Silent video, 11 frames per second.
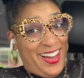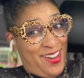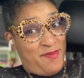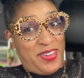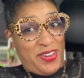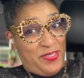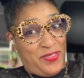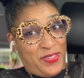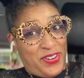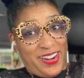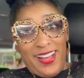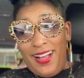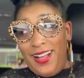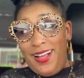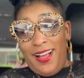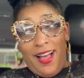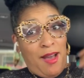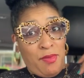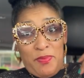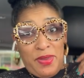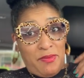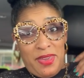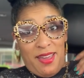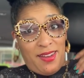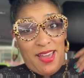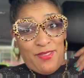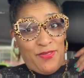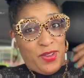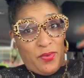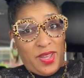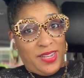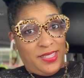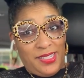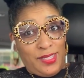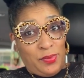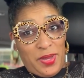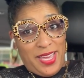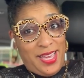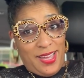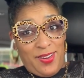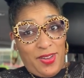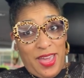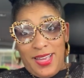I'm here for it. I'm gonna pick me out an outfit and wear these this weekend, okay?